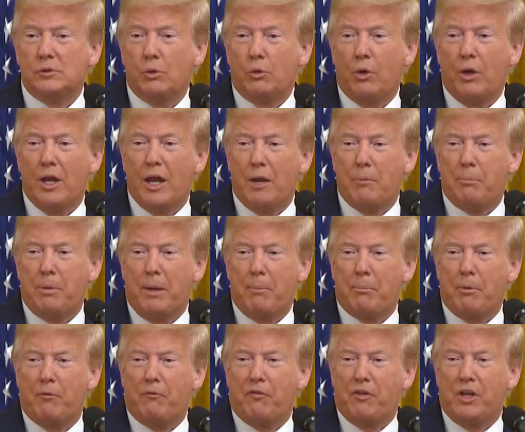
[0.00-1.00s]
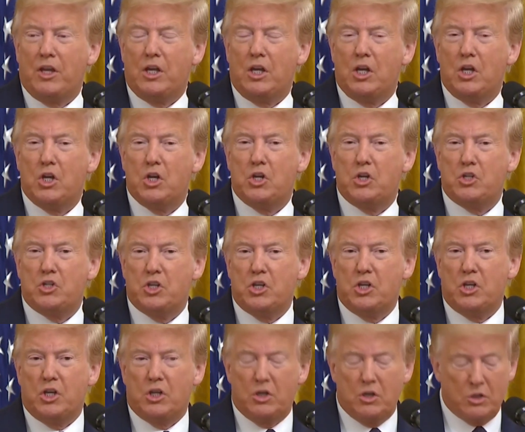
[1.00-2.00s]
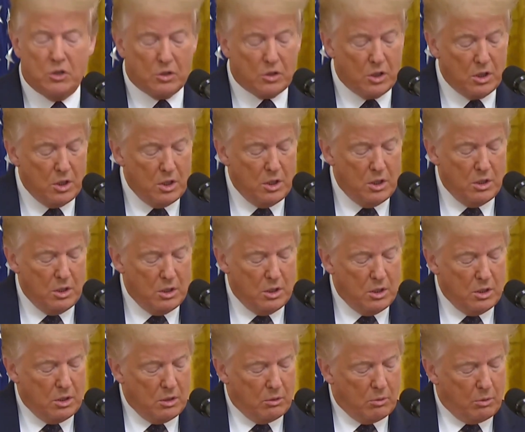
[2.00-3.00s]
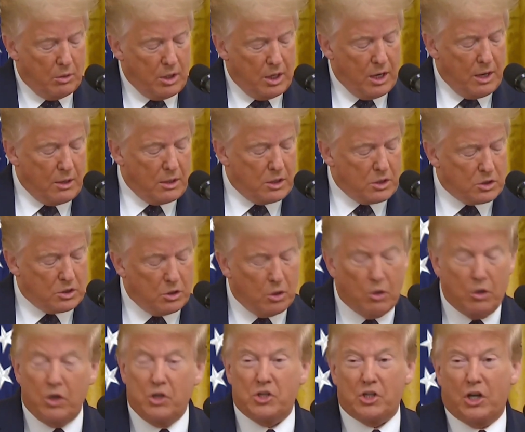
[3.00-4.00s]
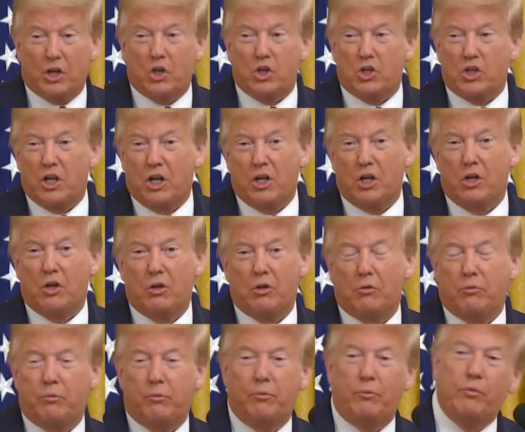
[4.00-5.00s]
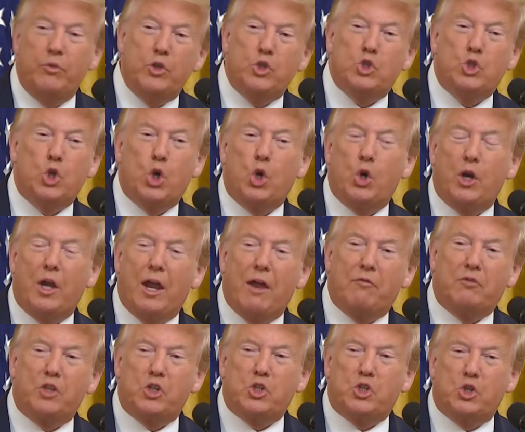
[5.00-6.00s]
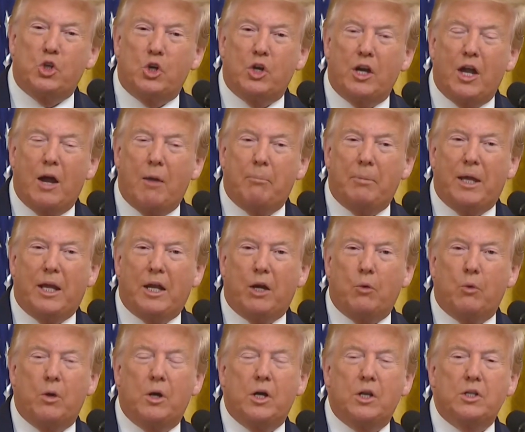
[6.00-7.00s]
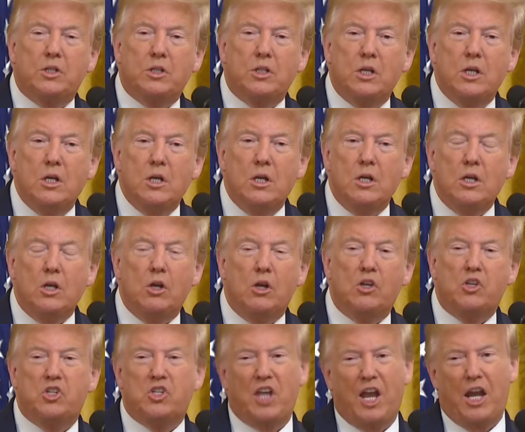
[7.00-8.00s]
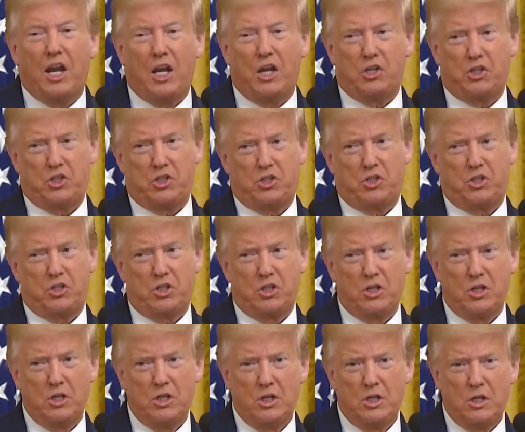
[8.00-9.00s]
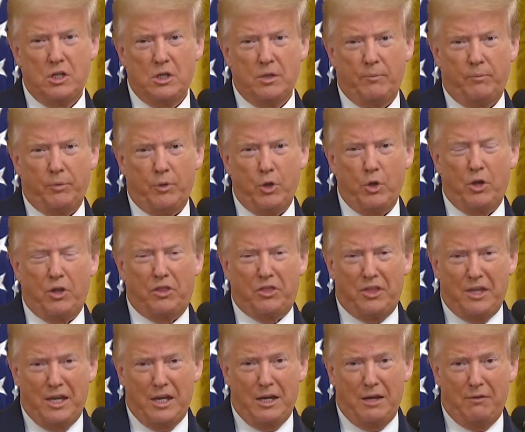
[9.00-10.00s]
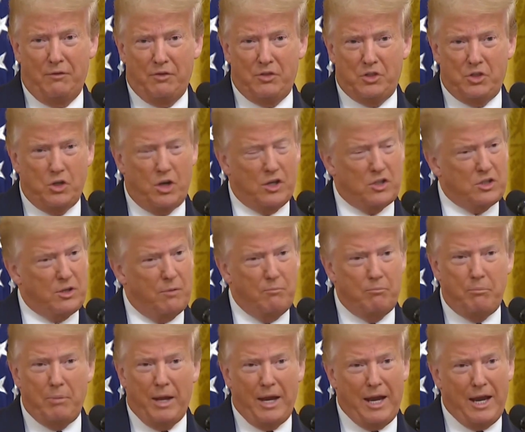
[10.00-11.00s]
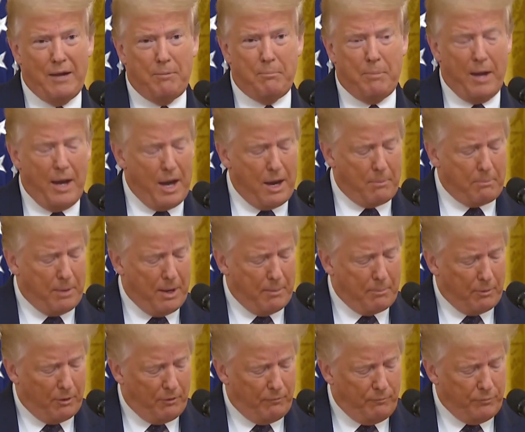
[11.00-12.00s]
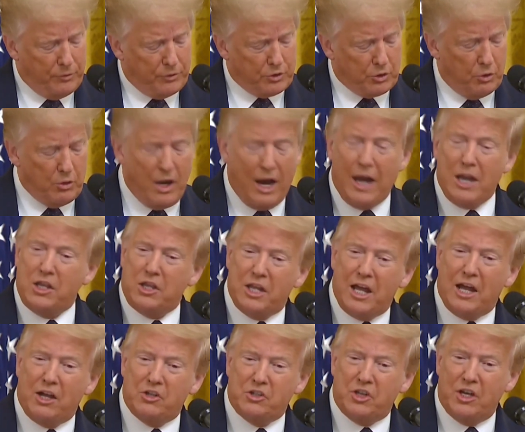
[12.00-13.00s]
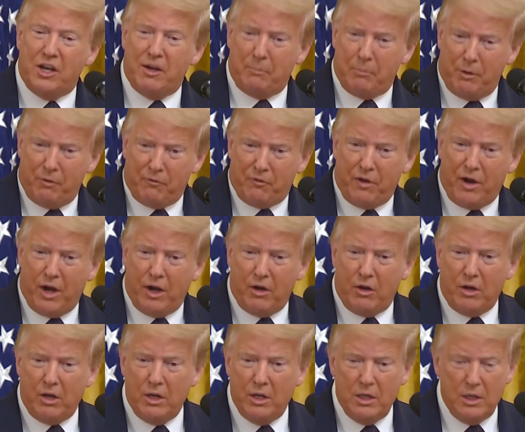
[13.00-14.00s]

We had people for years and years. We had stories, I could tell you, story after story, how bad it was. You had sadists, you had thieves, you had some bad, bad people. So 9,000 have been fired.